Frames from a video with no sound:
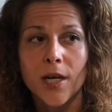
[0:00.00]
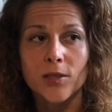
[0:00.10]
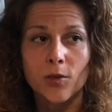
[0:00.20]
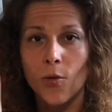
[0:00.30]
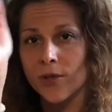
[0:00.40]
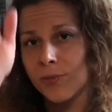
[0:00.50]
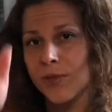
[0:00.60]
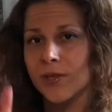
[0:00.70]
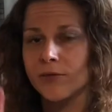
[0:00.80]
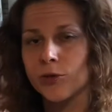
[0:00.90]
It's going to
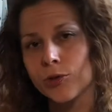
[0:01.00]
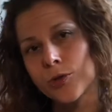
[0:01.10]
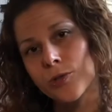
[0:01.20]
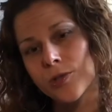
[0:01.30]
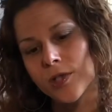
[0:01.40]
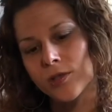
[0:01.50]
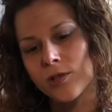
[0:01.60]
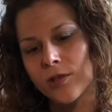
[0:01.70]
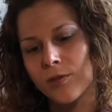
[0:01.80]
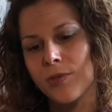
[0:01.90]
be of truth, and it's
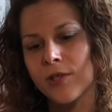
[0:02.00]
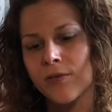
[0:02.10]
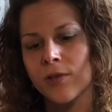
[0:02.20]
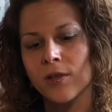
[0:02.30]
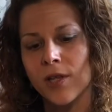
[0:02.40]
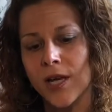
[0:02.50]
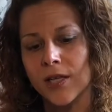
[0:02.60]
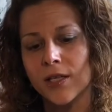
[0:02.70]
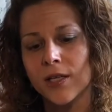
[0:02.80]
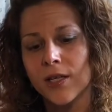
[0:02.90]
going to be of the
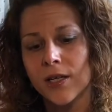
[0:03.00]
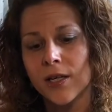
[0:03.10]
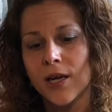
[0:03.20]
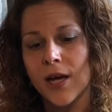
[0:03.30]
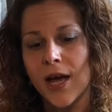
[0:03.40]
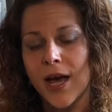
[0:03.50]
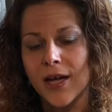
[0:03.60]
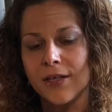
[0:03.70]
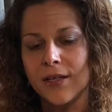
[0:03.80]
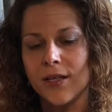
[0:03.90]
light,
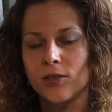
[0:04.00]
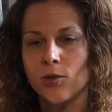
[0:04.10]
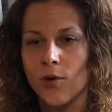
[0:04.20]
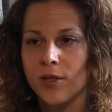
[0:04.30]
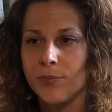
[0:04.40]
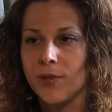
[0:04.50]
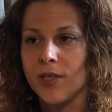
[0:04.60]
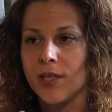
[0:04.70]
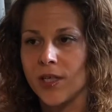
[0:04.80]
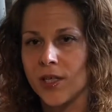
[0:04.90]
and it's going to
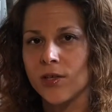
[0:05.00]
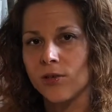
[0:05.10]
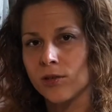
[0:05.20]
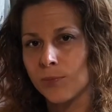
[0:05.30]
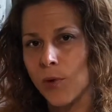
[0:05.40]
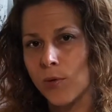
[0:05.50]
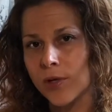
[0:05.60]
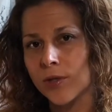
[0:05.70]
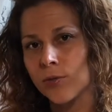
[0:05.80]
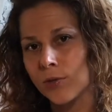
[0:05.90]
be healed,
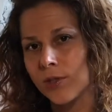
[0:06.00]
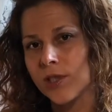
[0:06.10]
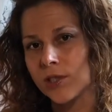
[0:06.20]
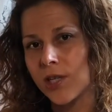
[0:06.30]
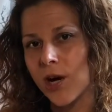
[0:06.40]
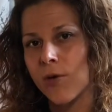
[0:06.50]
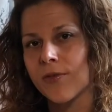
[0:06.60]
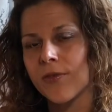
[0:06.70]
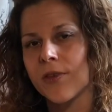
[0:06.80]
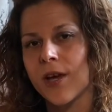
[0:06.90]
spoken, released,
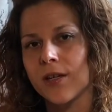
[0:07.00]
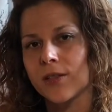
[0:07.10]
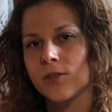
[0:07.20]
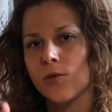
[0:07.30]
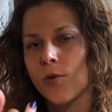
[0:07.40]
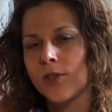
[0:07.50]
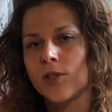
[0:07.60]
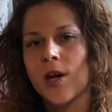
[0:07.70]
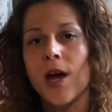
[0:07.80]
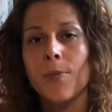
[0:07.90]
however that is going
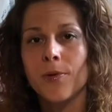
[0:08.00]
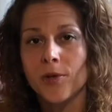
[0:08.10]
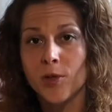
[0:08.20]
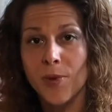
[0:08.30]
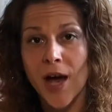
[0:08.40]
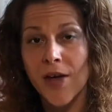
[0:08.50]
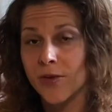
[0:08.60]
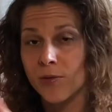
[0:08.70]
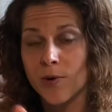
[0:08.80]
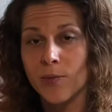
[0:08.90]
to happen on your path.
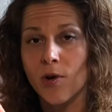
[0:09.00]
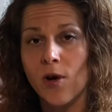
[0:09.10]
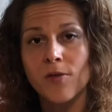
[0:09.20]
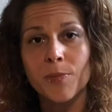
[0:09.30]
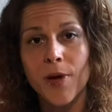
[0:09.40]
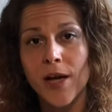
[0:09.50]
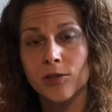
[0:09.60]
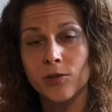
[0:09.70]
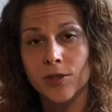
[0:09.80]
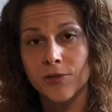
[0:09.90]
And remember, all of our
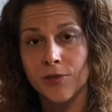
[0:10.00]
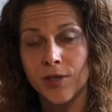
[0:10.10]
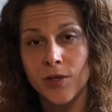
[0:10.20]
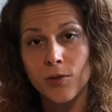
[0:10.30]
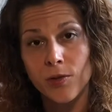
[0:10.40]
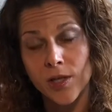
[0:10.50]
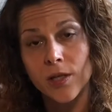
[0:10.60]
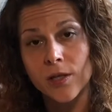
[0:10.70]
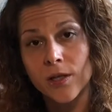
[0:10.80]
paths are different and unique.